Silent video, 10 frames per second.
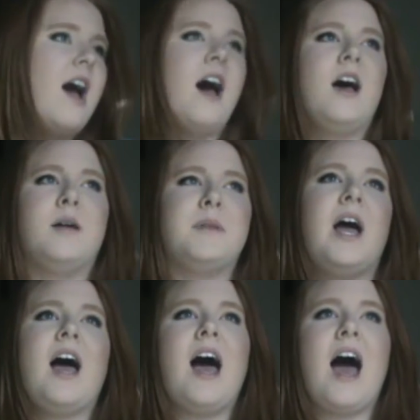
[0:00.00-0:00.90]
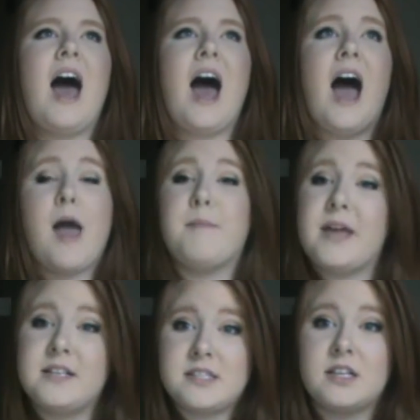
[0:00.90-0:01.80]
I
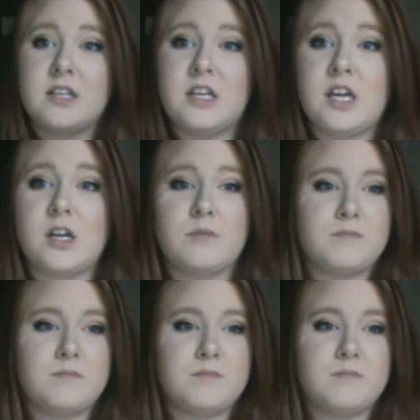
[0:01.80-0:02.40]
basically